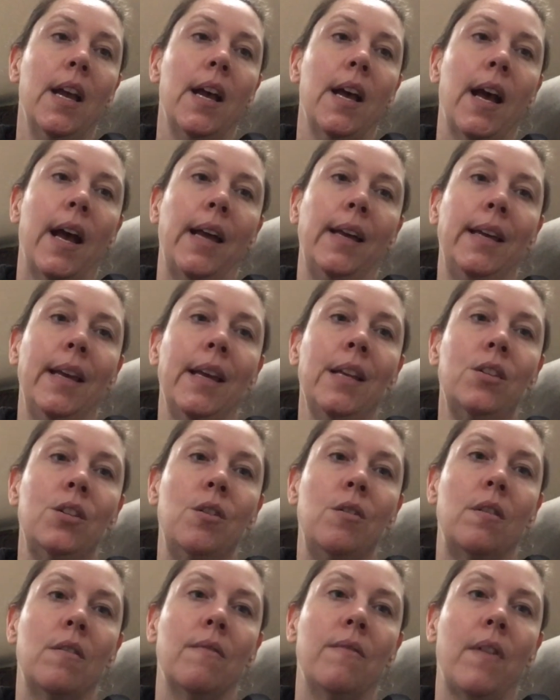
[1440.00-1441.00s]
I guess
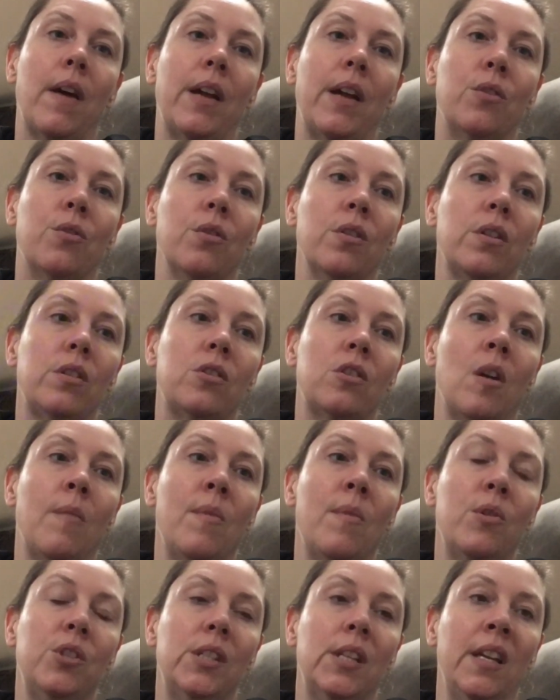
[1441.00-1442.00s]
you can find crooks
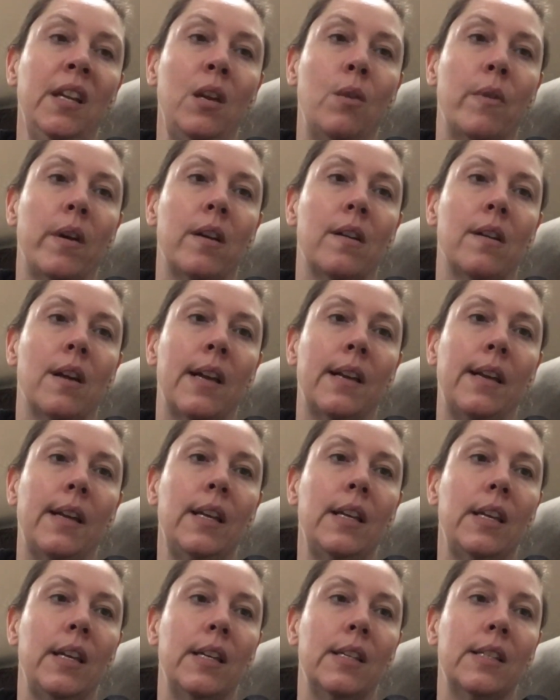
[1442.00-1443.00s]
almost anywhere,
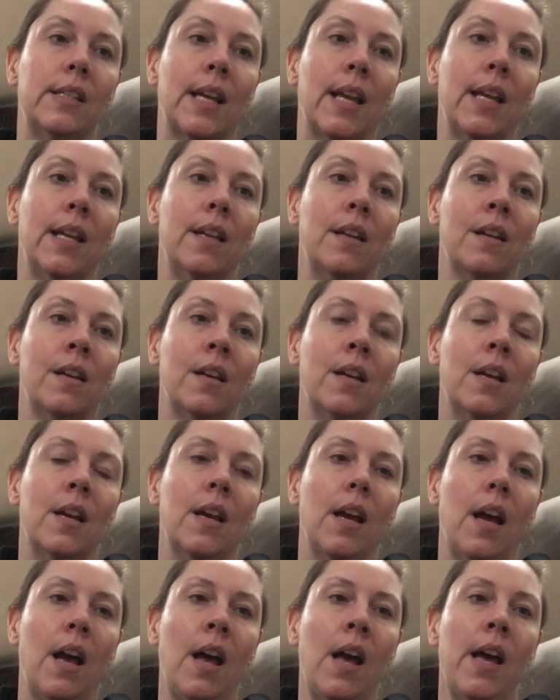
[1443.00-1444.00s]
honey, he said.
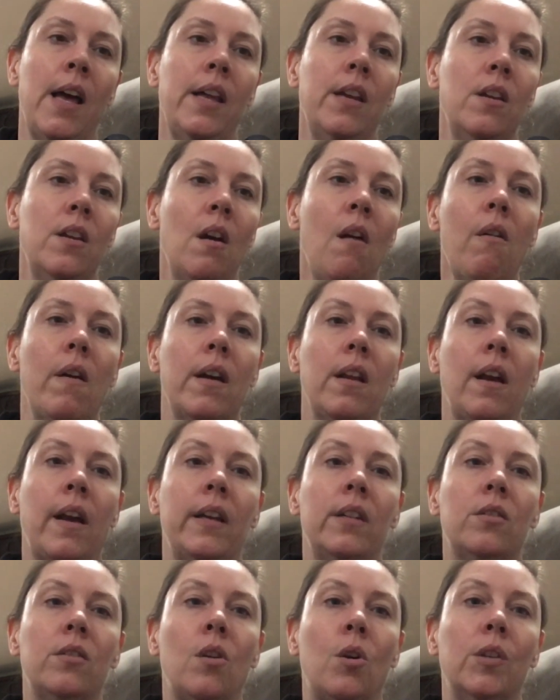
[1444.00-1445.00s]
I know it,
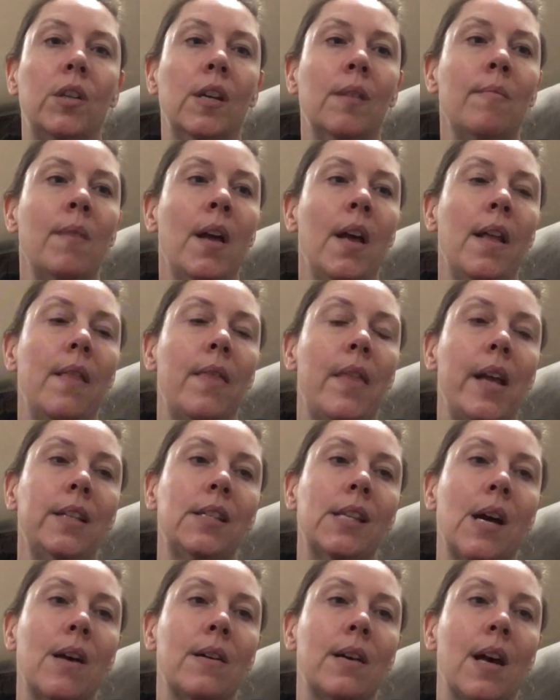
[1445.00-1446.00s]
I told him.
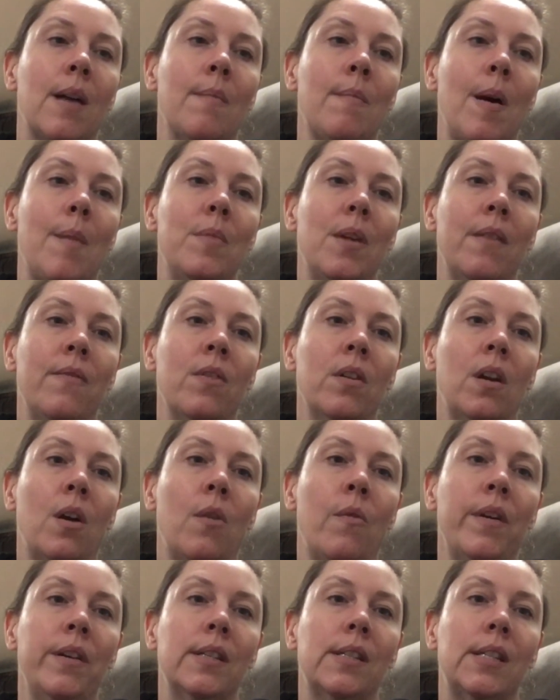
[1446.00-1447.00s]
That's how come I'm never
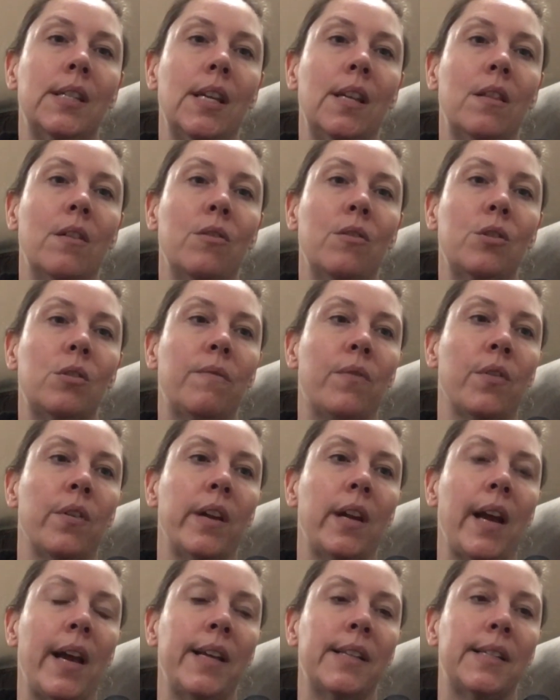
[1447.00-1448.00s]
going to see those
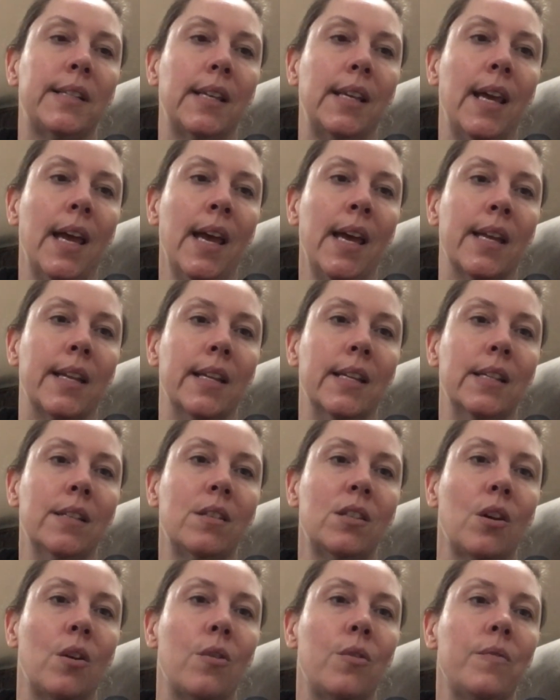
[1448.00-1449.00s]
furry guys again, and
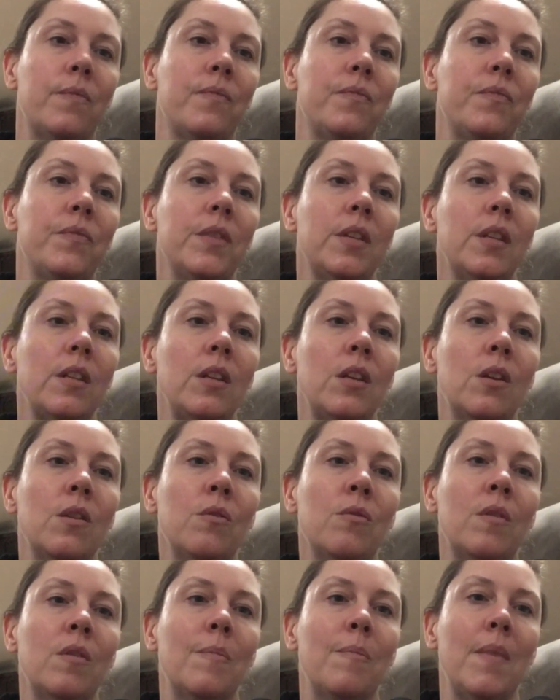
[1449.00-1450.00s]
so
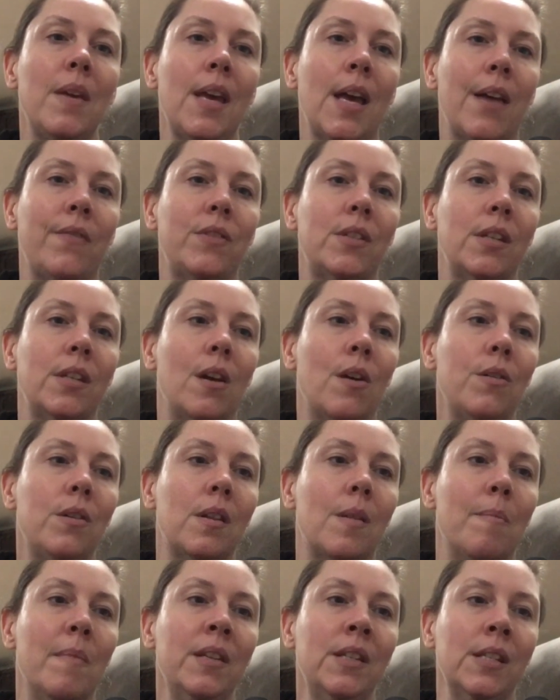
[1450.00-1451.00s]
you and me have to go to
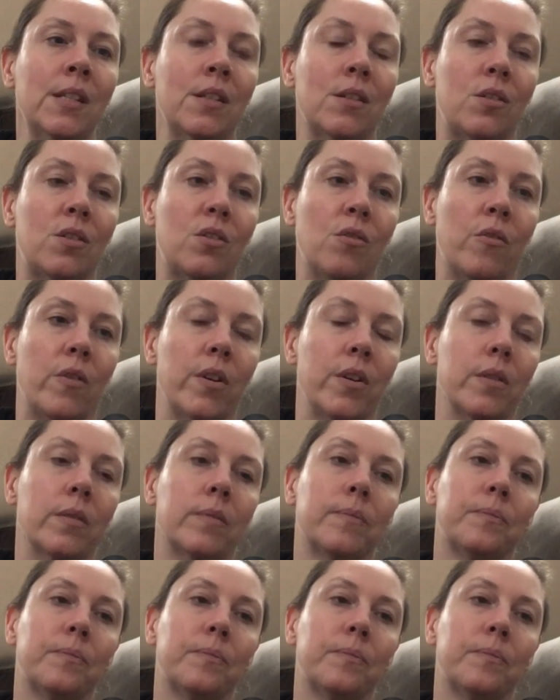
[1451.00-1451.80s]
the mitten store.